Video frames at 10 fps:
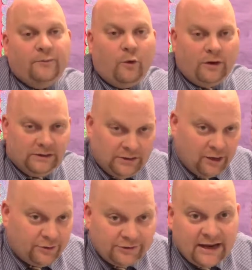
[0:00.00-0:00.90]
important to
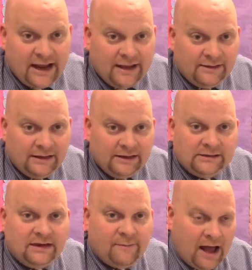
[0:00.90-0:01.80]
understand
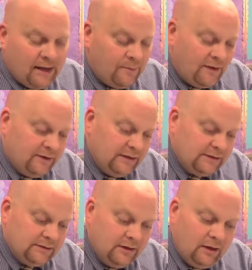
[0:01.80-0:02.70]
these and abide by
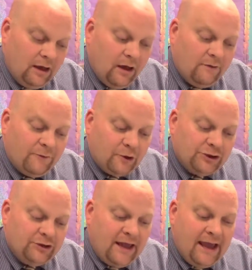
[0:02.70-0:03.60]
these.
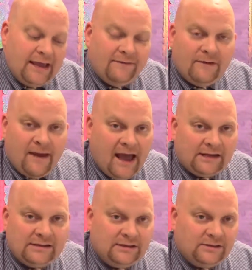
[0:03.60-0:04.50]
First, you can't give them
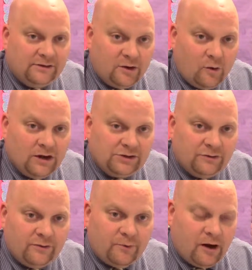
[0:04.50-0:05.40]
access to the
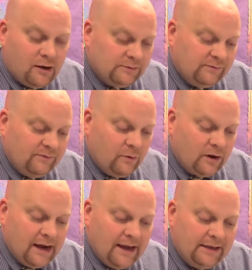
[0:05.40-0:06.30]
question or the prompts
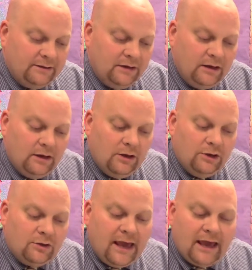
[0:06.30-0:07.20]
beforehand.
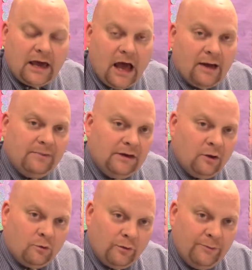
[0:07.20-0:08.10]
You can't
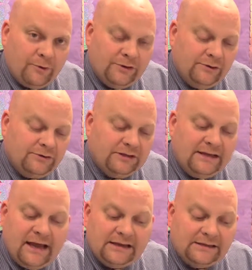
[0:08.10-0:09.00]
copy or reproduce the
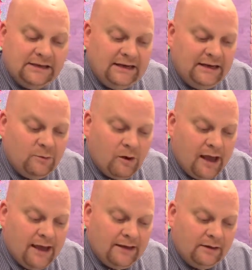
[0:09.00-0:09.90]
test in any
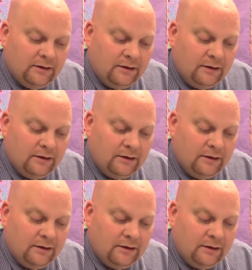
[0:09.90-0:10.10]
way.